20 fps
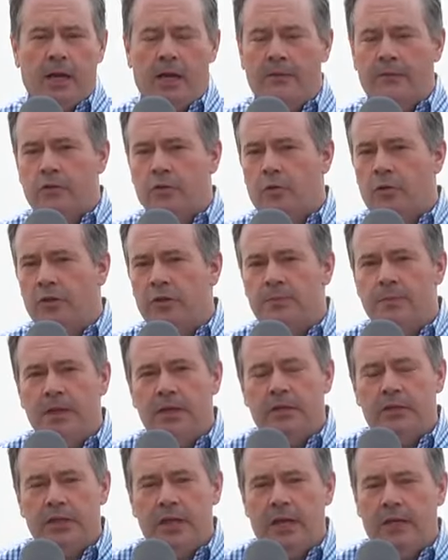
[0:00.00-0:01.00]
kind of choice
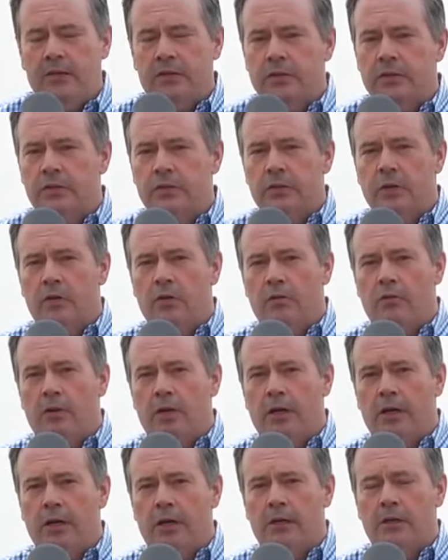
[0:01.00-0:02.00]
makes sense. And
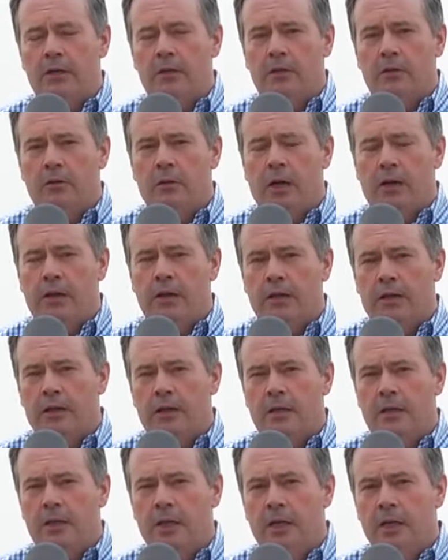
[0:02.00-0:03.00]
so, I think
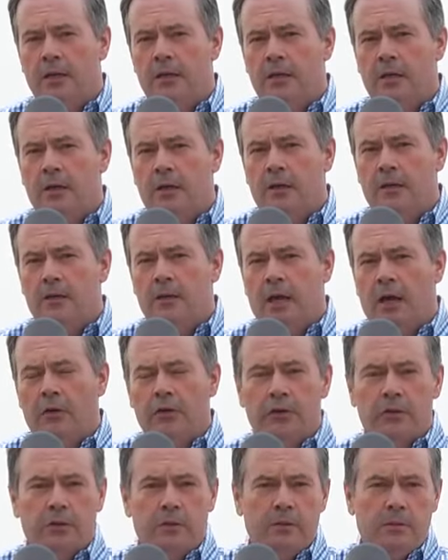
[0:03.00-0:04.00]
the
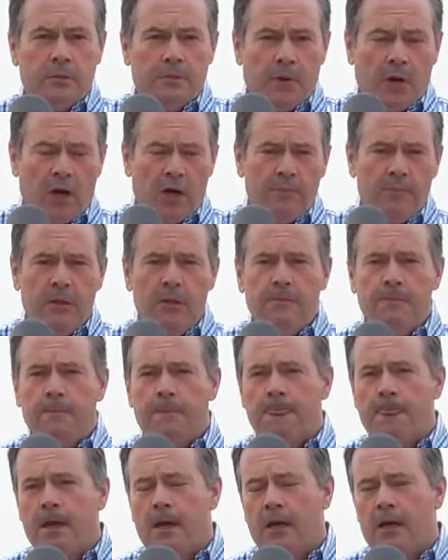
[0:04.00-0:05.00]
health department
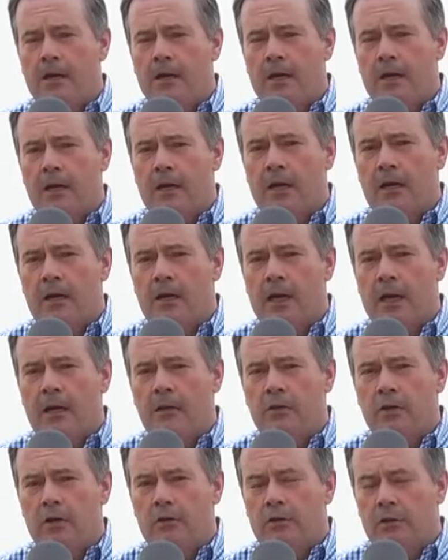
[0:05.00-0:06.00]

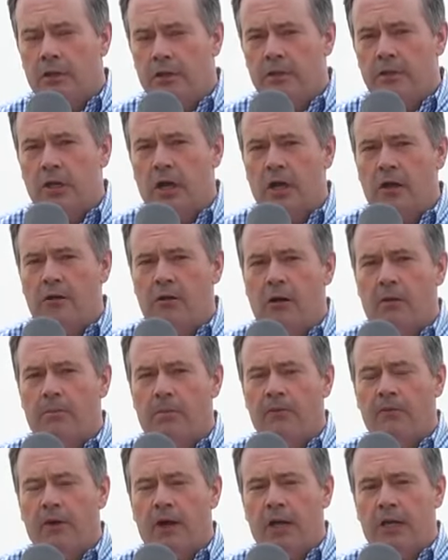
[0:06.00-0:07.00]
and Dr. Hinshaw are
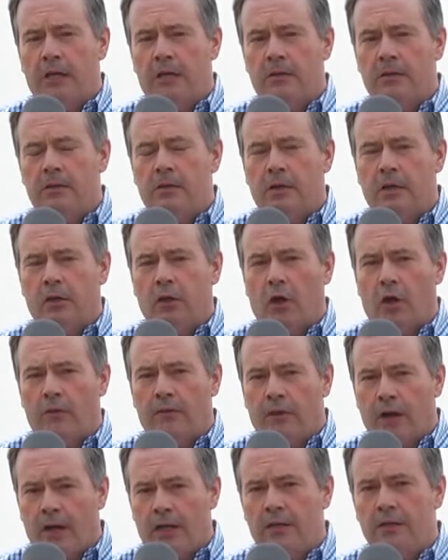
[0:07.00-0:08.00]
providing a lot
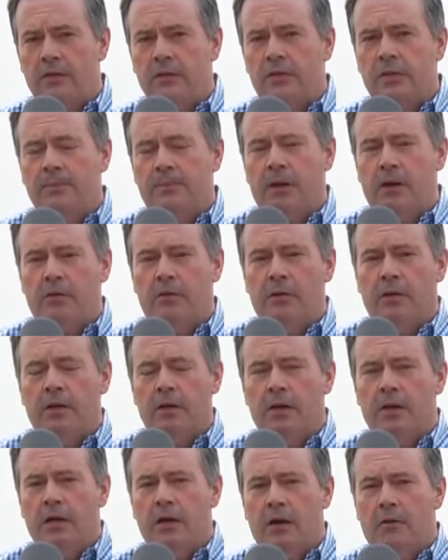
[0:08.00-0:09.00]
of guidance about
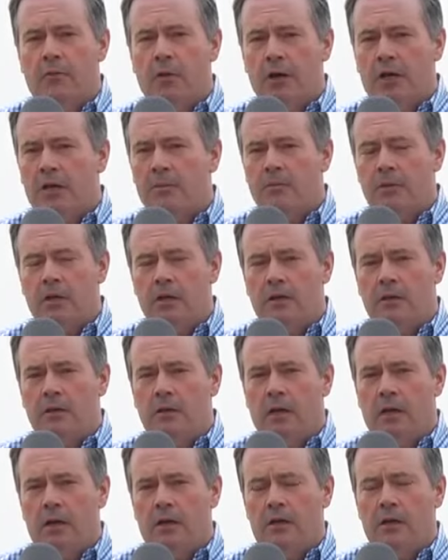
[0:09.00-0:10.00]
what can be